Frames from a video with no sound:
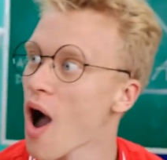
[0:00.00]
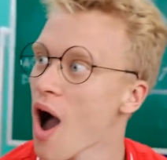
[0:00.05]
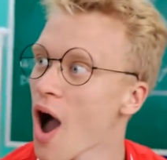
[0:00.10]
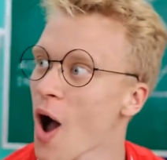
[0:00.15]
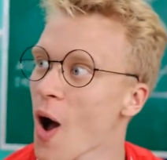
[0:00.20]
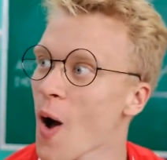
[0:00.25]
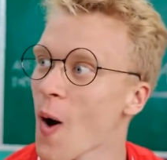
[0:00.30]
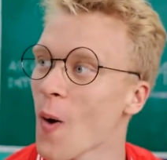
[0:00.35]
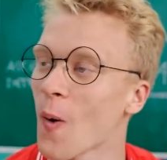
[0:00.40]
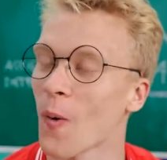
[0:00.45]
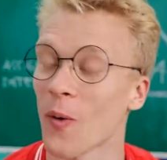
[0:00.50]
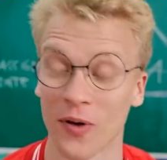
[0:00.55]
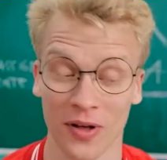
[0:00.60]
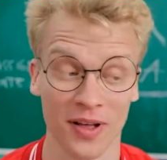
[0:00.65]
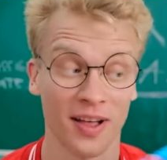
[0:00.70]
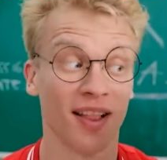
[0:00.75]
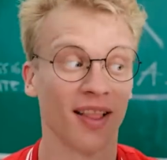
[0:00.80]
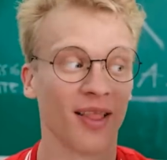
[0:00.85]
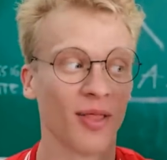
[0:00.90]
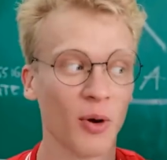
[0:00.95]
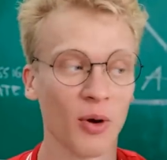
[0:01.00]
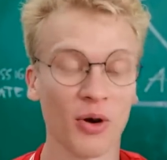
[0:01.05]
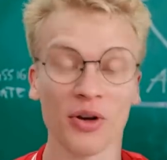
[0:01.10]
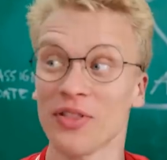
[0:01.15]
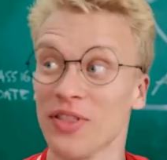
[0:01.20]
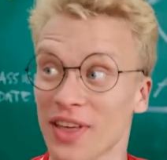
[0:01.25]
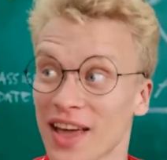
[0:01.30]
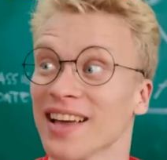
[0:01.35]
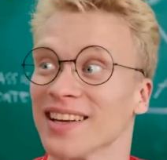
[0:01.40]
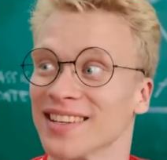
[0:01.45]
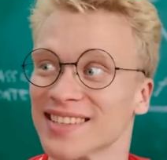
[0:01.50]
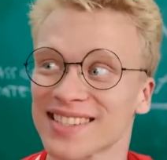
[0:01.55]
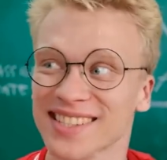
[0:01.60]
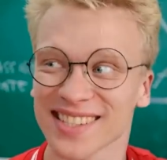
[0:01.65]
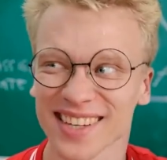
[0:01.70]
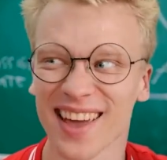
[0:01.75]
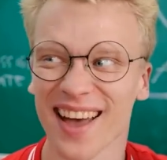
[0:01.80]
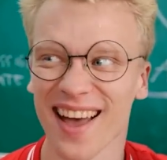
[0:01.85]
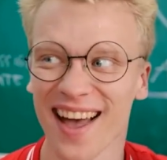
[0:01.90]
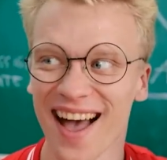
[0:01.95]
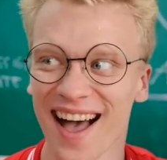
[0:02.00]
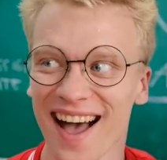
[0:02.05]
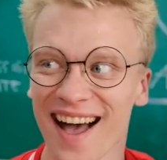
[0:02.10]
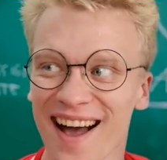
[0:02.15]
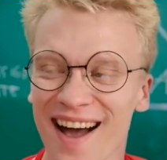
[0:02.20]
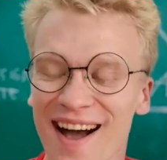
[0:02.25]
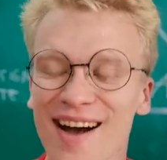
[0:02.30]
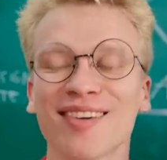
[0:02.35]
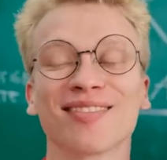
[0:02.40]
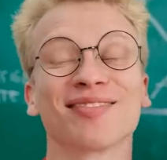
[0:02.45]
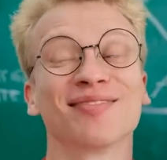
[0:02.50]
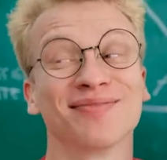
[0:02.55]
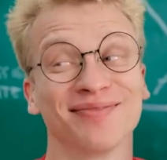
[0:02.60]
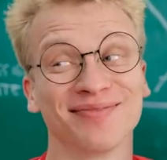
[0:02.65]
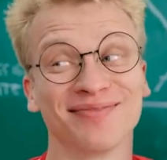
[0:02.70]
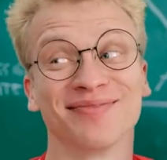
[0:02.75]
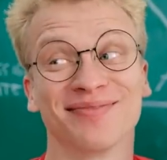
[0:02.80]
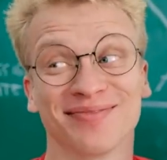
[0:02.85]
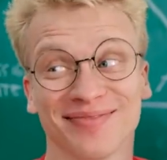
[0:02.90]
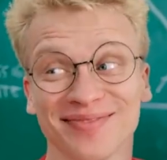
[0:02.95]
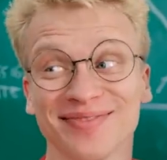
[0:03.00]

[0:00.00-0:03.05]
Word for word: so cool! Great minds, Essie! huh